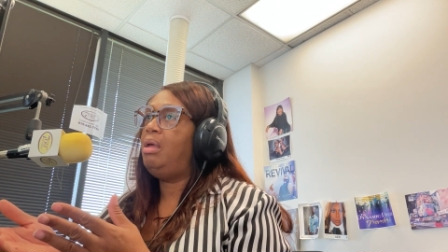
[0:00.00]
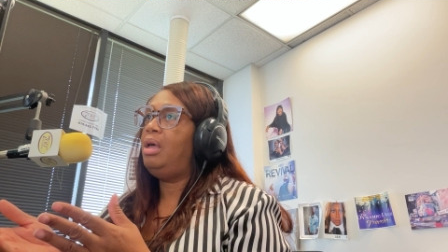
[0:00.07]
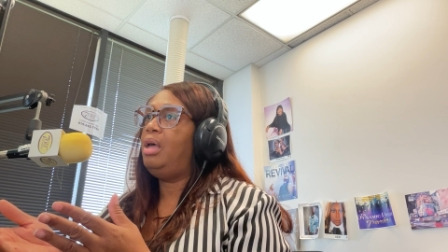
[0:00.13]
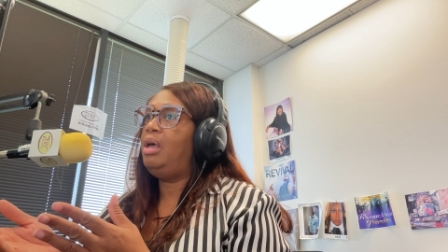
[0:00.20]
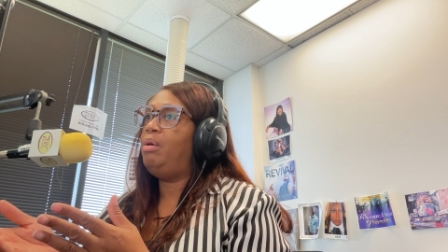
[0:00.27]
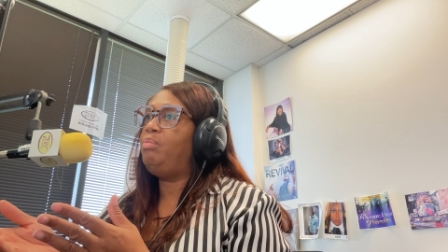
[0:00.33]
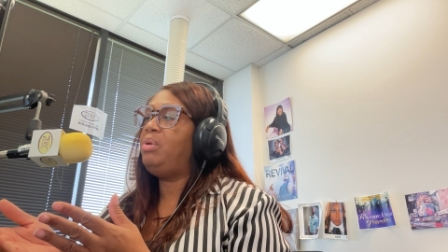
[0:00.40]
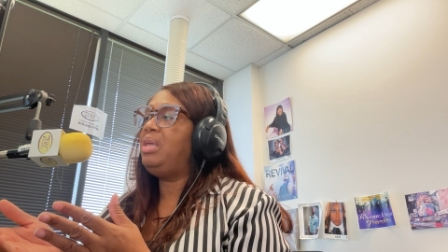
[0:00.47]

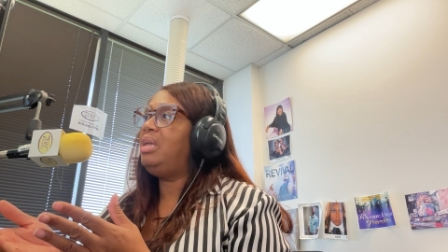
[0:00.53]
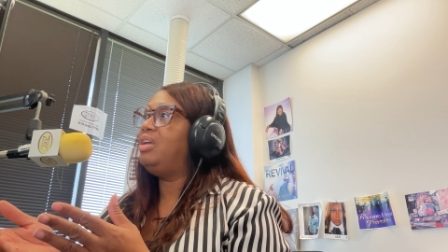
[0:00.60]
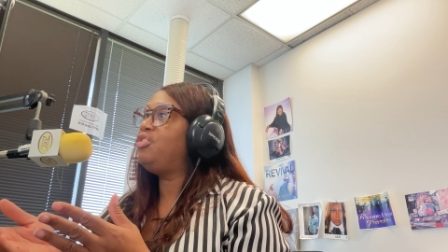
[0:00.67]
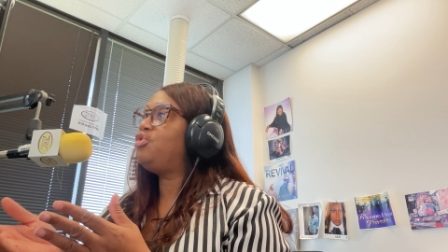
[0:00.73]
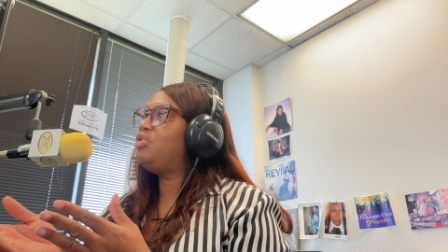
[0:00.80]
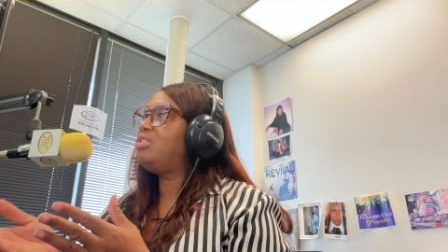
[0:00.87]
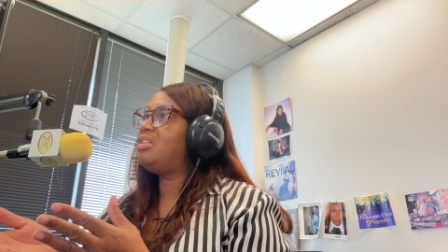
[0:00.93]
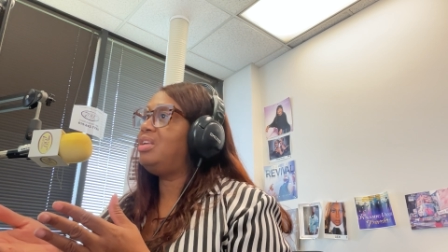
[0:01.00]
um, be
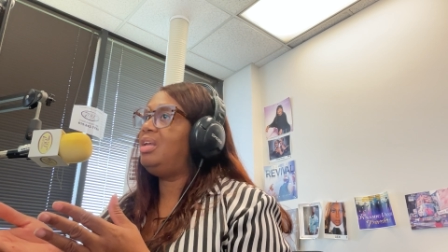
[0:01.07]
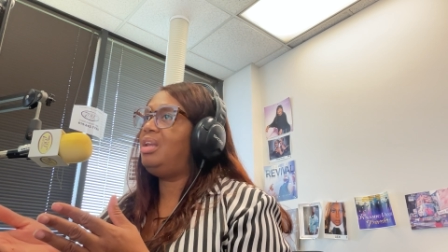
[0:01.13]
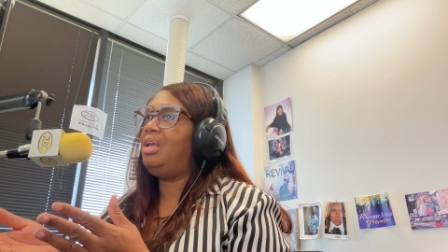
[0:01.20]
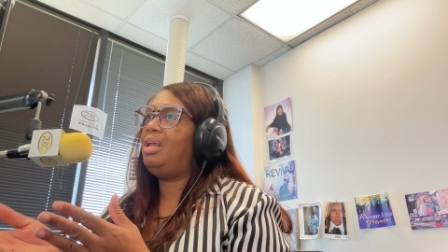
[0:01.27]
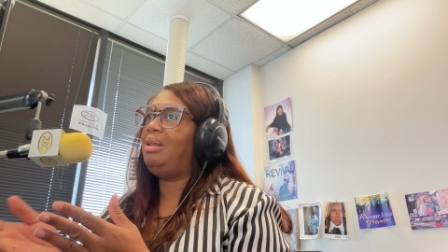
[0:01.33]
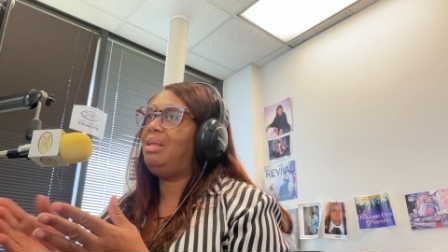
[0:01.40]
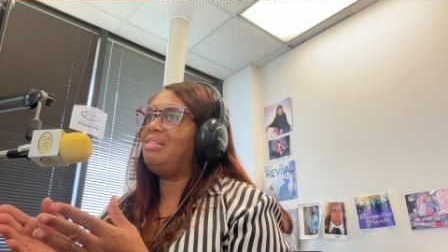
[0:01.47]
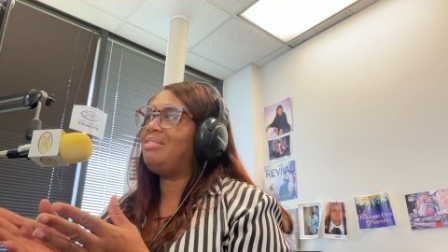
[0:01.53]
interested
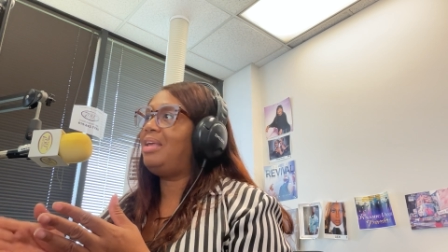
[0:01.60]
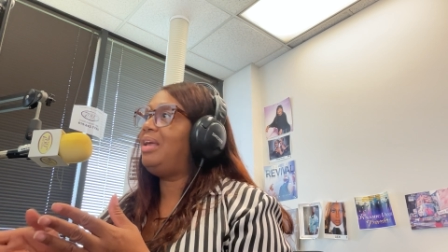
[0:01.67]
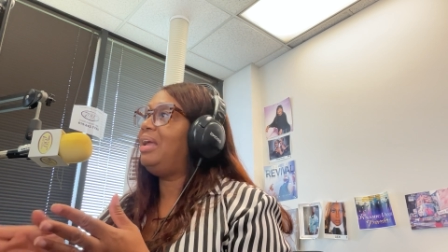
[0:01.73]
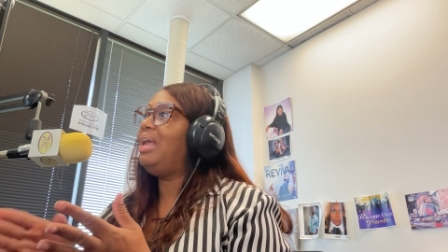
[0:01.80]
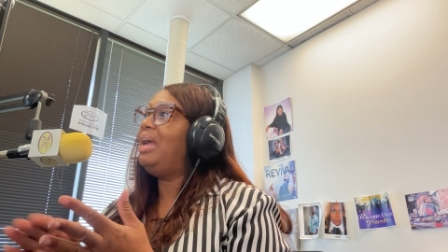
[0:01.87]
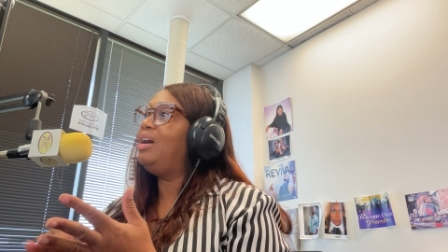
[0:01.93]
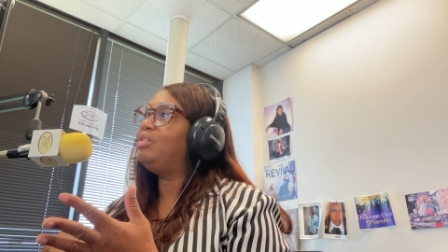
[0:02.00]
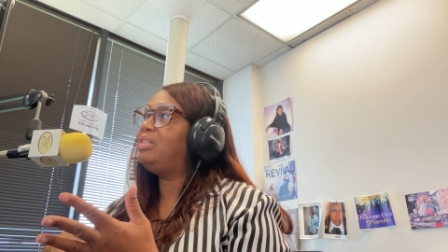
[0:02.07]
in, let's say,
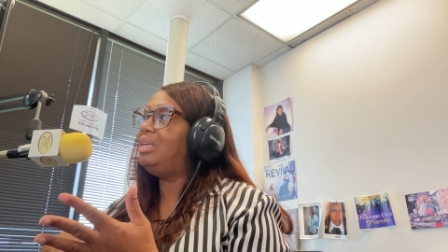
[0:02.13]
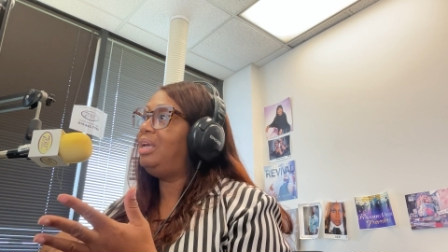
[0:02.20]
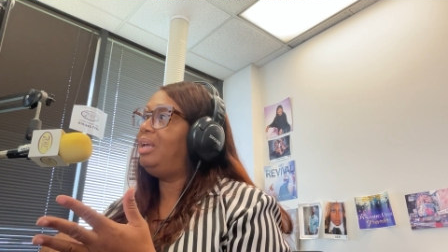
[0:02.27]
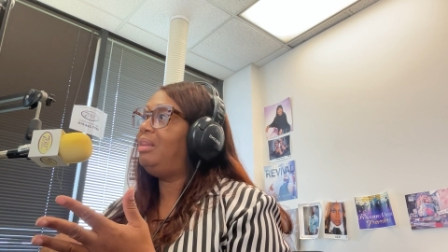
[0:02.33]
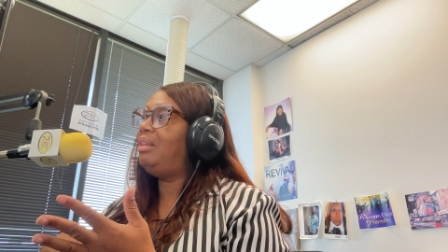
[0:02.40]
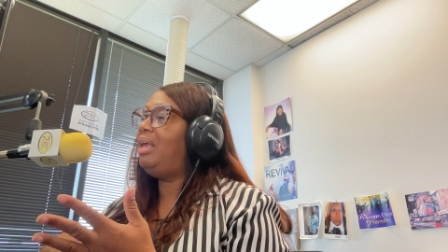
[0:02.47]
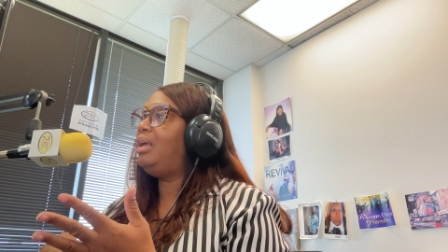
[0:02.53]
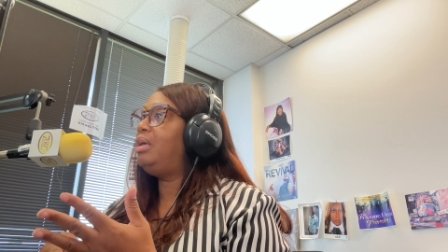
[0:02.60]
accounting,
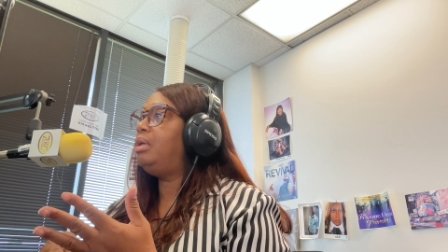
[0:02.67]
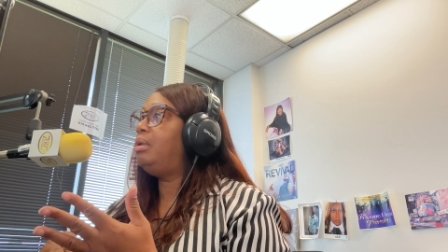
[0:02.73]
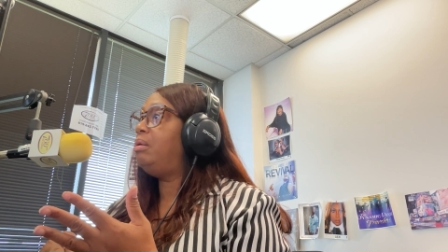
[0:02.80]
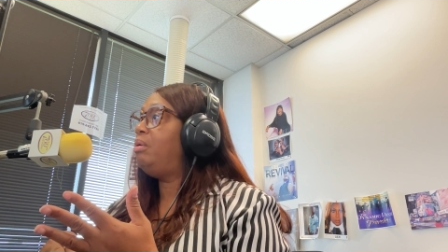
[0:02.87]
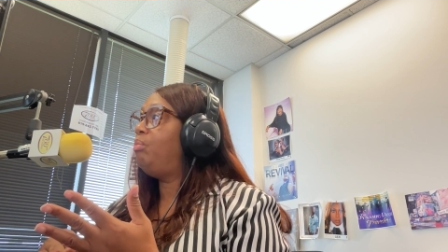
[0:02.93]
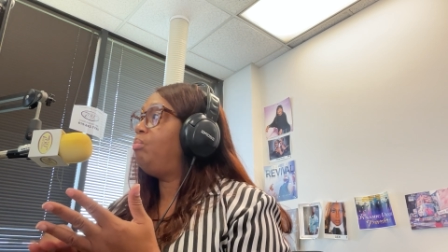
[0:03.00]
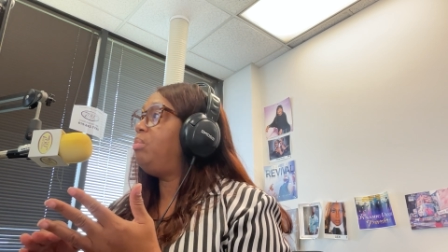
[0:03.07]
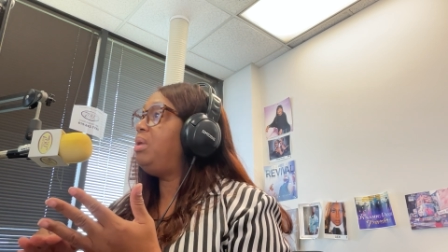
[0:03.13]
and they could
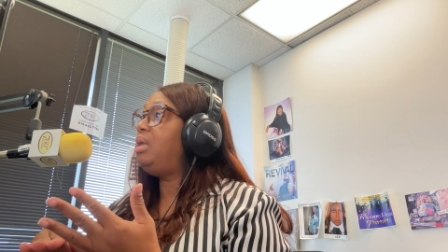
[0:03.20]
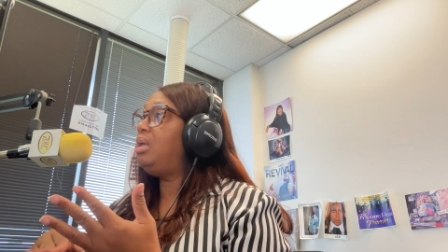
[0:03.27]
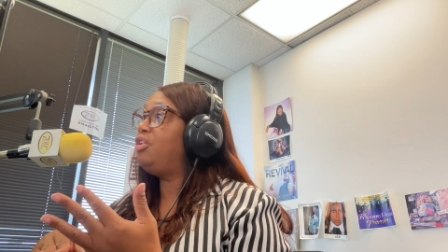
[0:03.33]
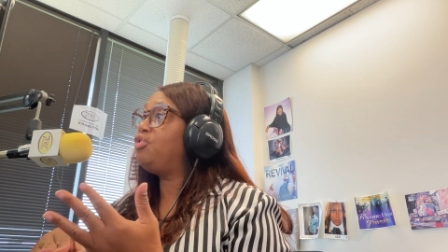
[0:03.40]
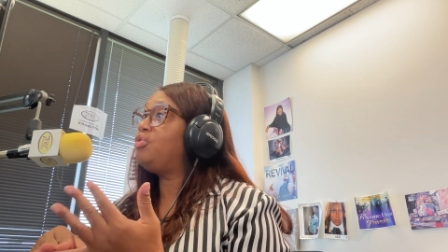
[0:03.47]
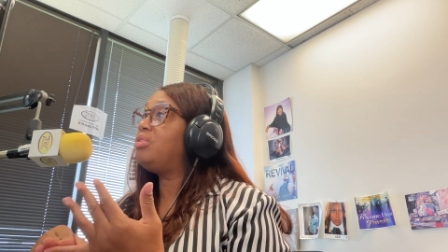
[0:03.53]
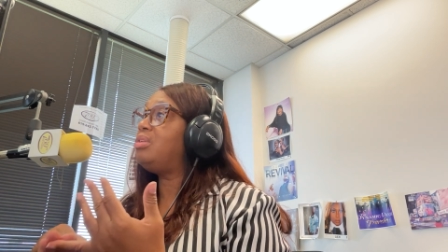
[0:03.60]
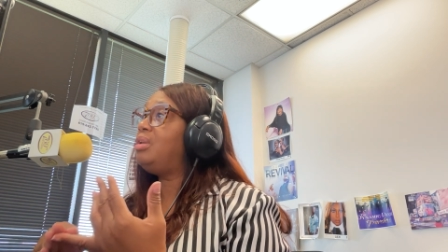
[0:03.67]
be
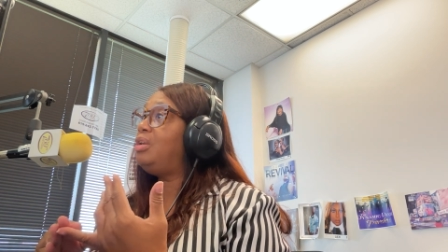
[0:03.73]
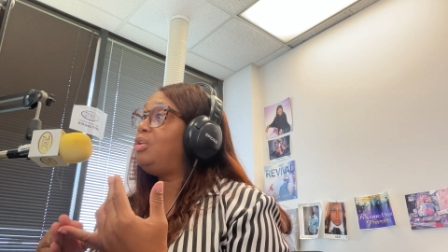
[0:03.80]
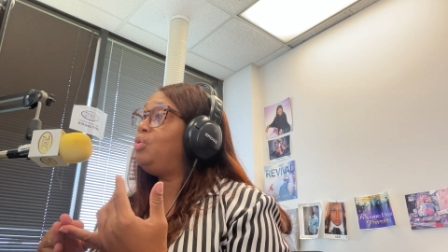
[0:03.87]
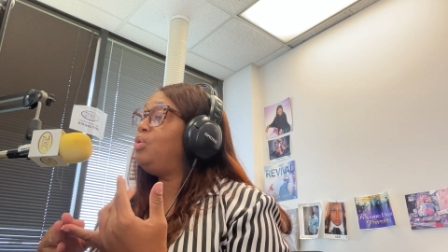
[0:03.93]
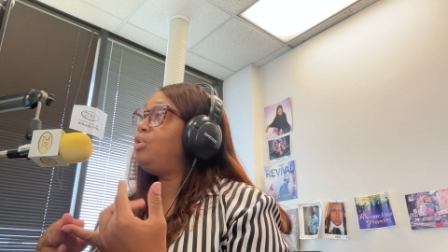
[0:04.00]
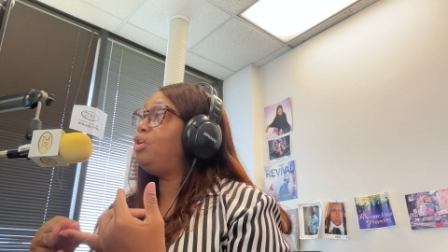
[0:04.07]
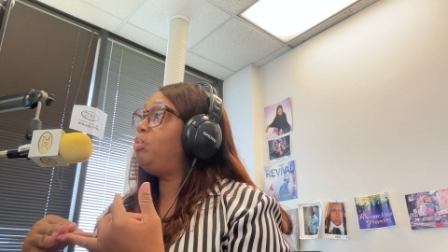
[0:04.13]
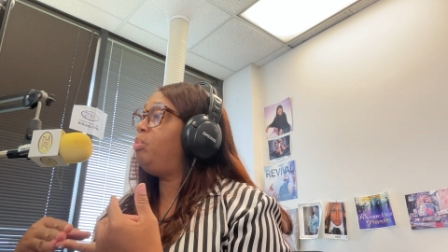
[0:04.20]
interested in
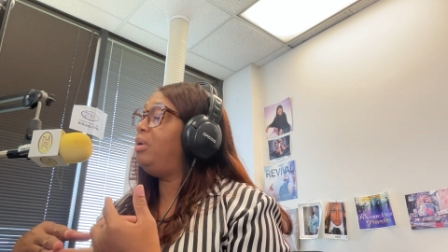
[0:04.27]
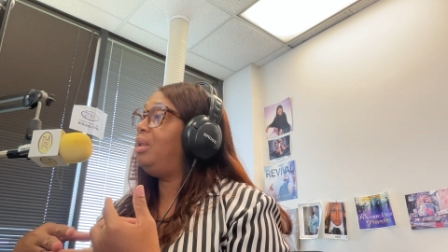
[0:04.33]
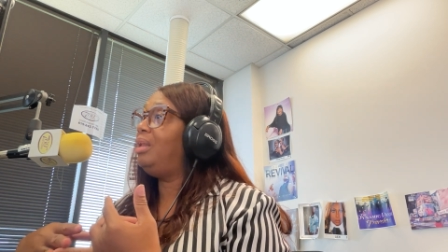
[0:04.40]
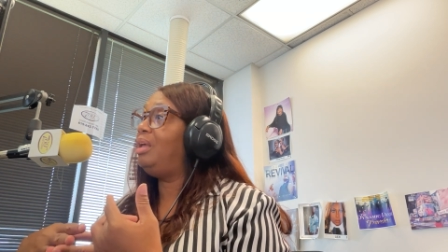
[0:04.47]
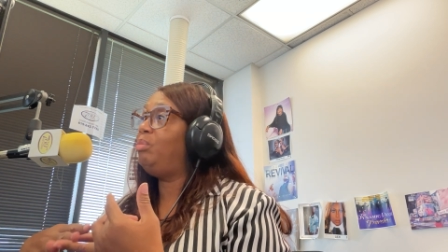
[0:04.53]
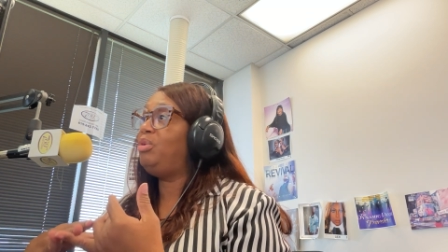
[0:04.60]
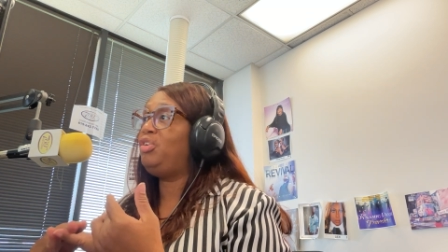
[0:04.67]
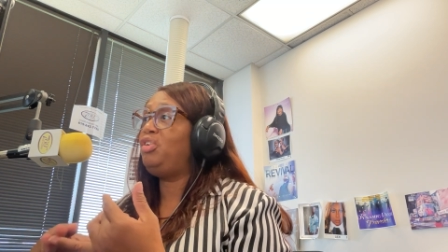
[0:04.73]
doing your
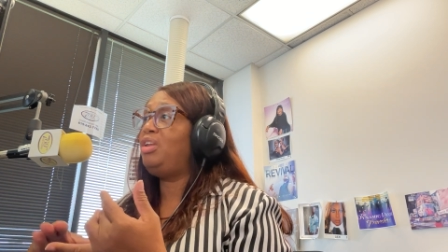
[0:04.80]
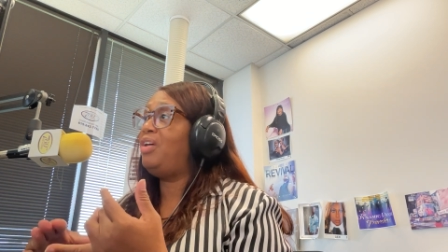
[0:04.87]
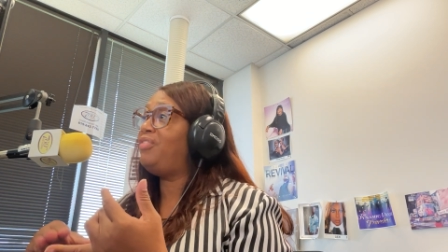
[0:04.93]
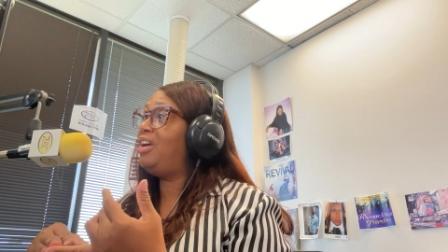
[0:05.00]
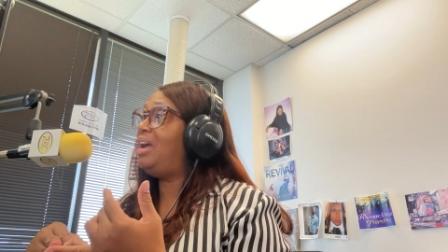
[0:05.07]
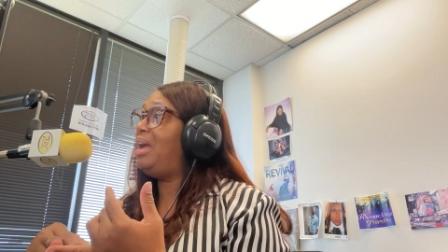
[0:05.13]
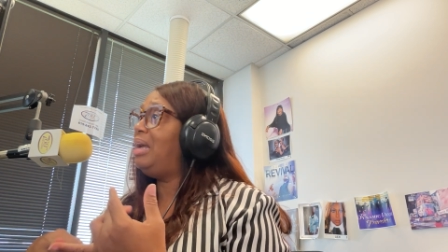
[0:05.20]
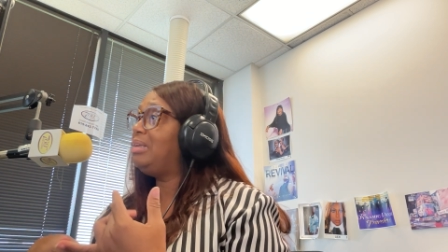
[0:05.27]
billing, but you
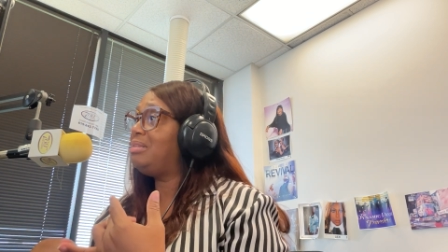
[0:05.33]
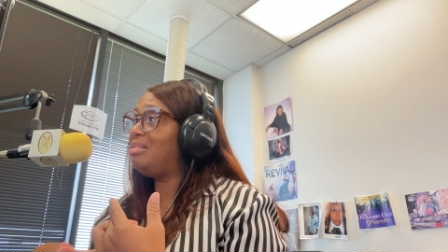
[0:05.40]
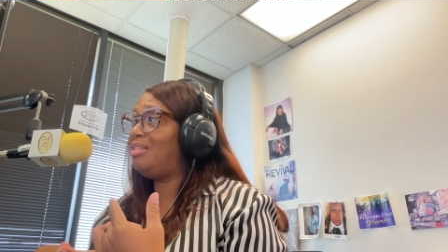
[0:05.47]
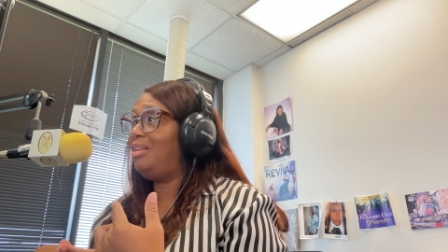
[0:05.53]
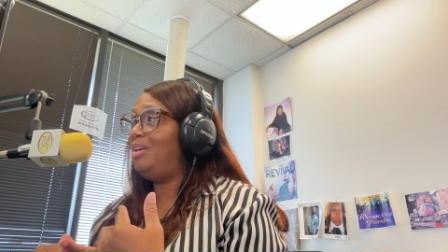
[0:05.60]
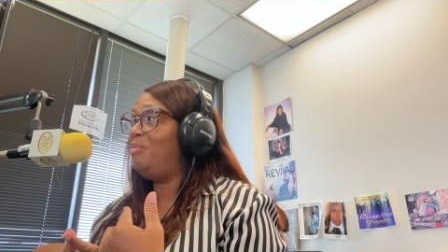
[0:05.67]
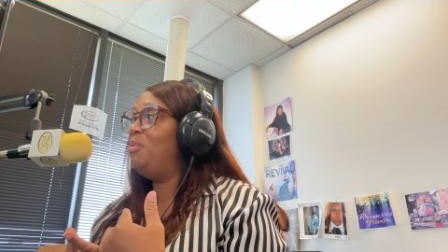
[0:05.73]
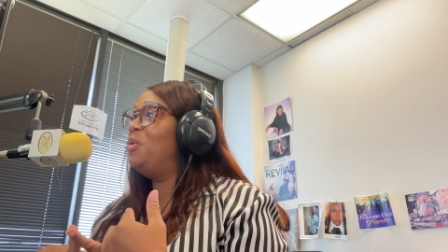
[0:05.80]
never asked
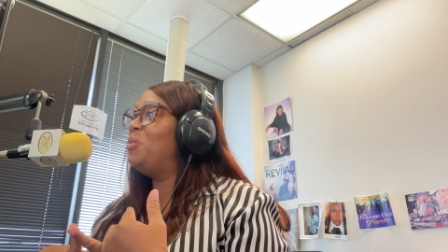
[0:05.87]
them